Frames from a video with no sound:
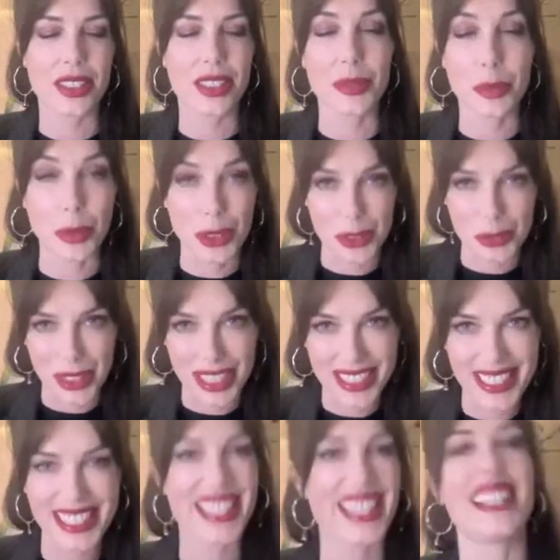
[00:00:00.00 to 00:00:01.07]
I was born and
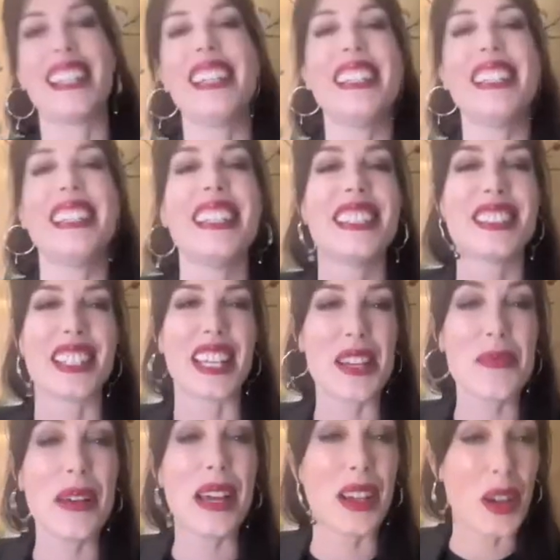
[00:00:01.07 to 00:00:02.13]
raised in Canada, so I
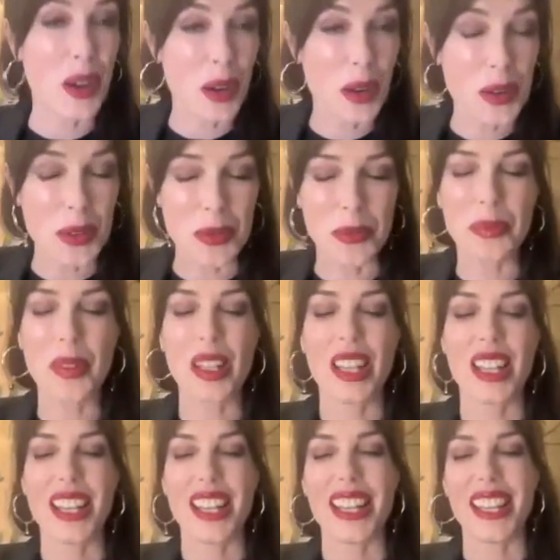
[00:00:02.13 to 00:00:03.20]
came back home
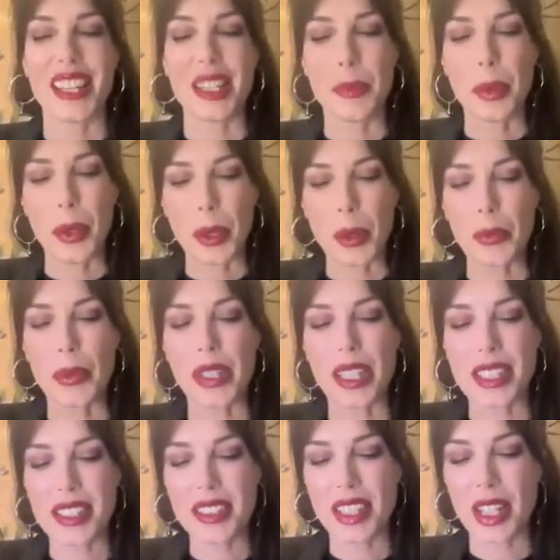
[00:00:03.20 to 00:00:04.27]
in part
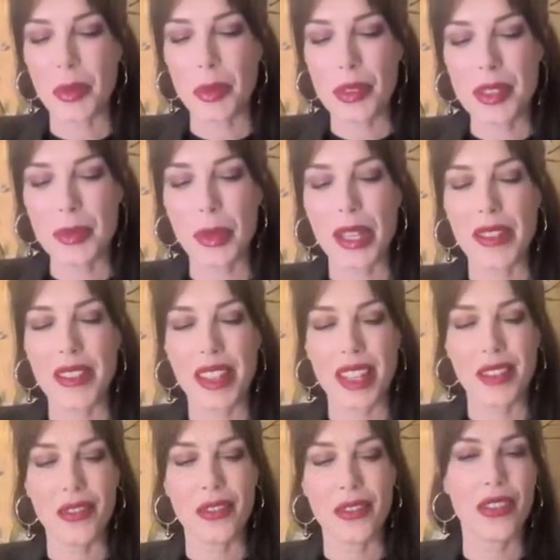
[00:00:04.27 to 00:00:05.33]
because I was by
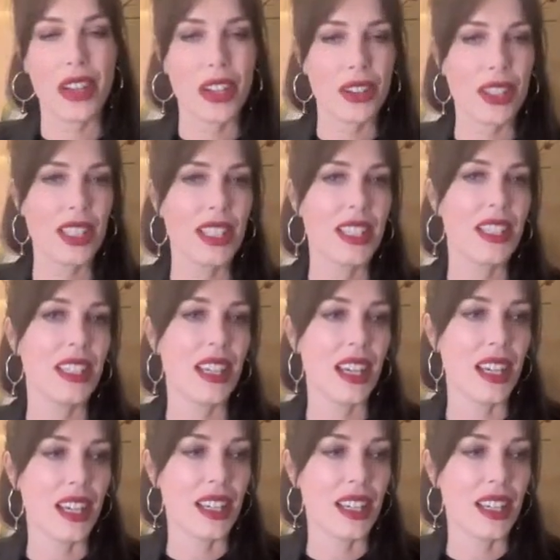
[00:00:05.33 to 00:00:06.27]
then fairly